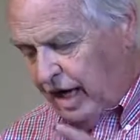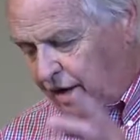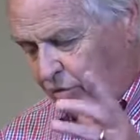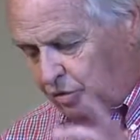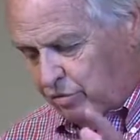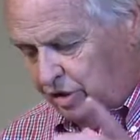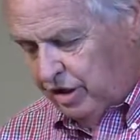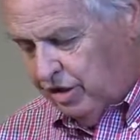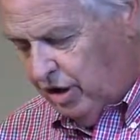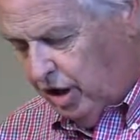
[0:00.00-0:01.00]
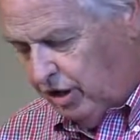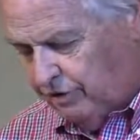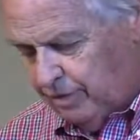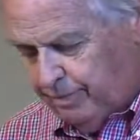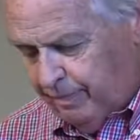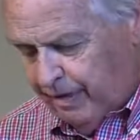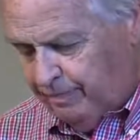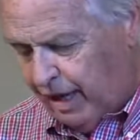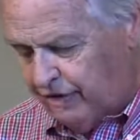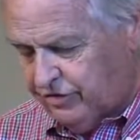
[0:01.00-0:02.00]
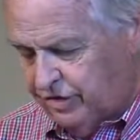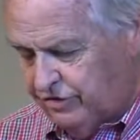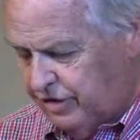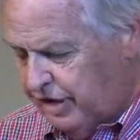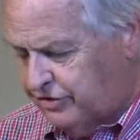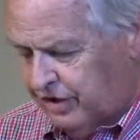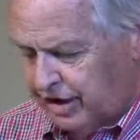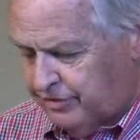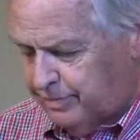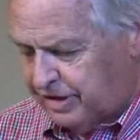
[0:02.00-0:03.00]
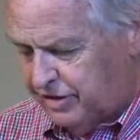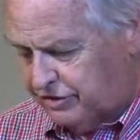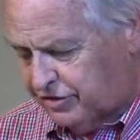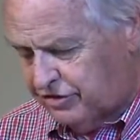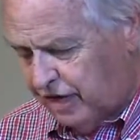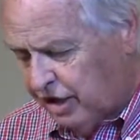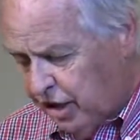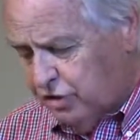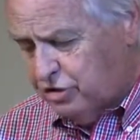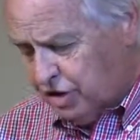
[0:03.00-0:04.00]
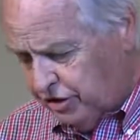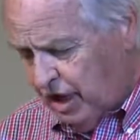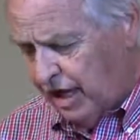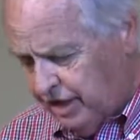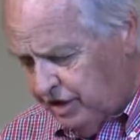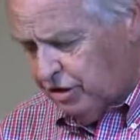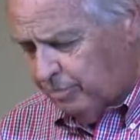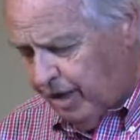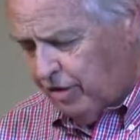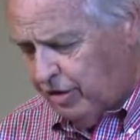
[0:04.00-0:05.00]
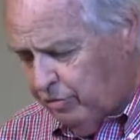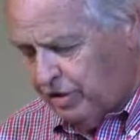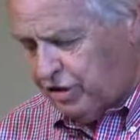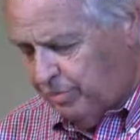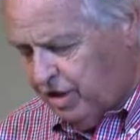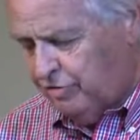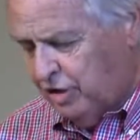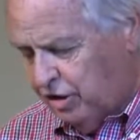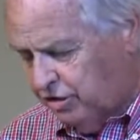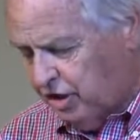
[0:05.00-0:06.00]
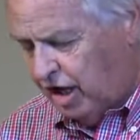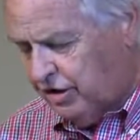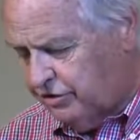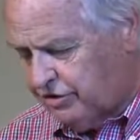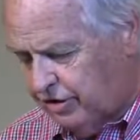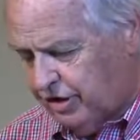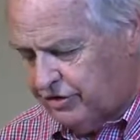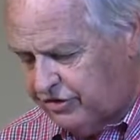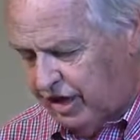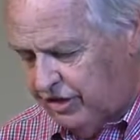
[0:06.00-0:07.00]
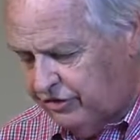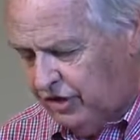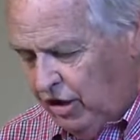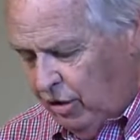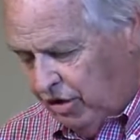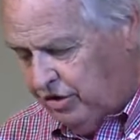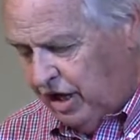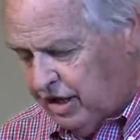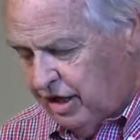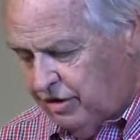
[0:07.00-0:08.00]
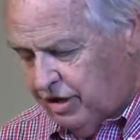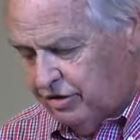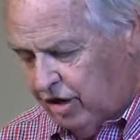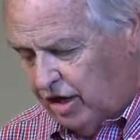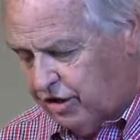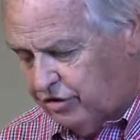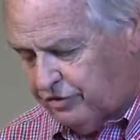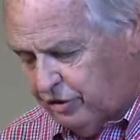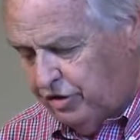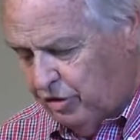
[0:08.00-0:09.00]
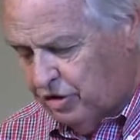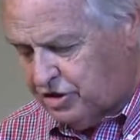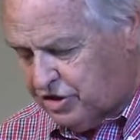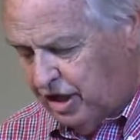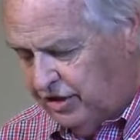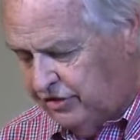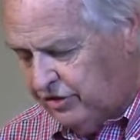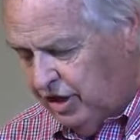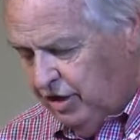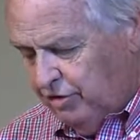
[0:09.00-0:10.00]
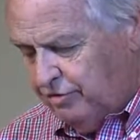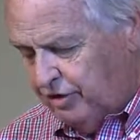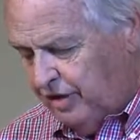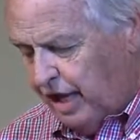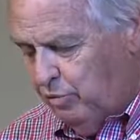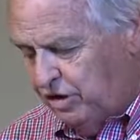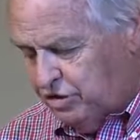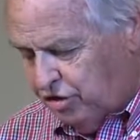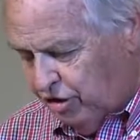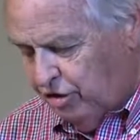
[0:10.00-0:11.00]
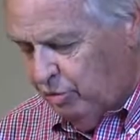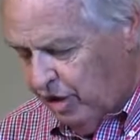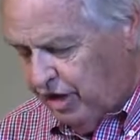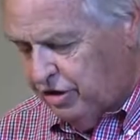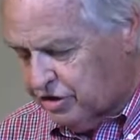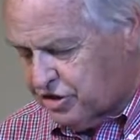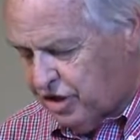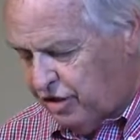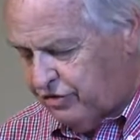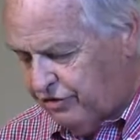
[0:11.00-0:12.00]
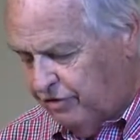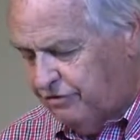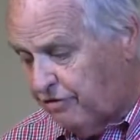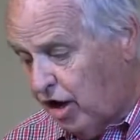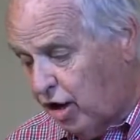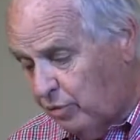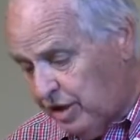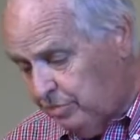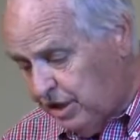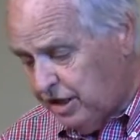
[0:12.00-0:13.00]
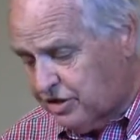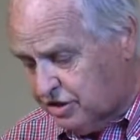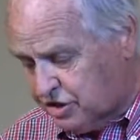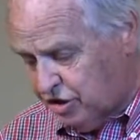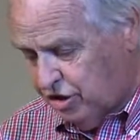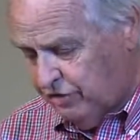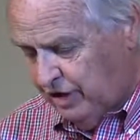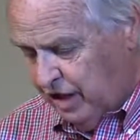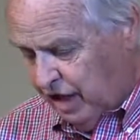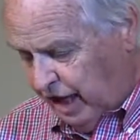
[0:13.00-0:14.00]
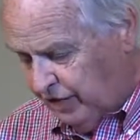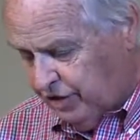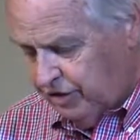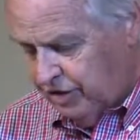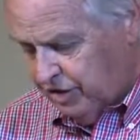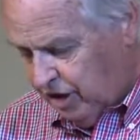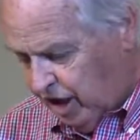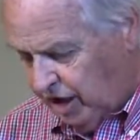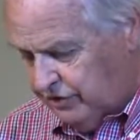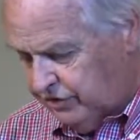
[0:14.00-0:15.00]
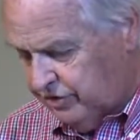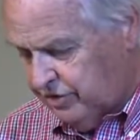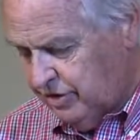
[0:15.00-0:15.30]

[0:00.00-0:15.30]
I won't read all of the passage that he says, but just to say, you shall not intermarry with them, giving your daughters to their sons, or taking their daughters for your sons, for they would turn away your sons from following me to serve other gods.